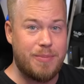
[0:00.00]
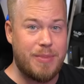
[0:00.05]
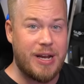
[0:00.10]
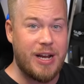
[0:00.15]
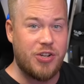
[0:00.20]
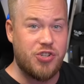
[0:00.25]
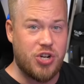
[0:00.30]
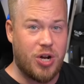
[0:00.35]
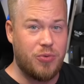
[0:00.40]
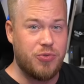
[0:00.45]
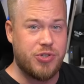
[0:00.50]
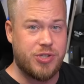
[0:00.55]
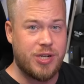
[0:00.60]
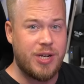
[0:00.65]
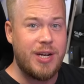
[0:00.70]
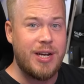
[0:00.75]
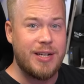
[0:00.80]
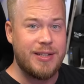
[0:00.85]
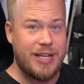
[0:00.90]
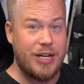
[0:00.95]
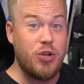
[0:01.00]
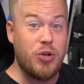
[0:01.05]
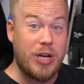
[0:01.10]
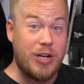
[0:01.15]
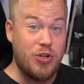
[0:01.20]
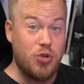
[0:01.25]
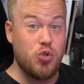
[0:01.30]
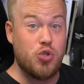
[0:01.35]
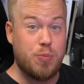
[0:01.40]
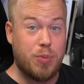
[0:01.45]
megajoules that you
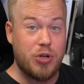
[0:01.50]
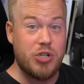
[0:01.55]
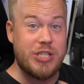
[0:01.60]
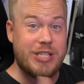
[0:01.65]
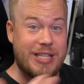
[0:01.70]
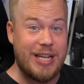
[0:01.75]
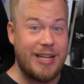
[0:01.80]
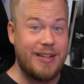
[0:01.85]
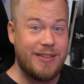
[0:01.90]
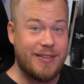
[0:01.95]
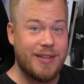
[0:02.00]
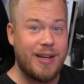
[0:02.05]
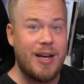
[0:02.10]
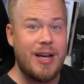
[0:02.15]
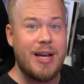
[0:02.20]
can use per stint,